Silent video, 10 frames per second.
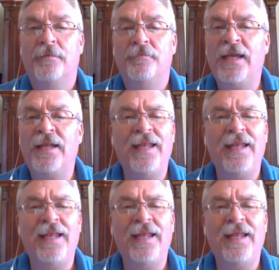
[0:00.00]
Man,
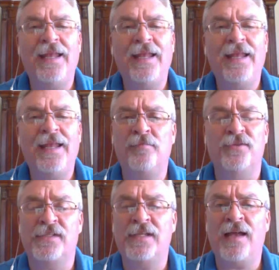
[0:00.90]
this is
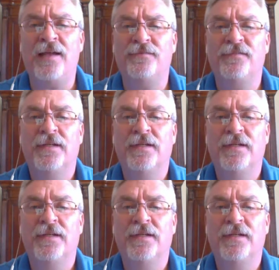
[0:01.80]
incredible stuff.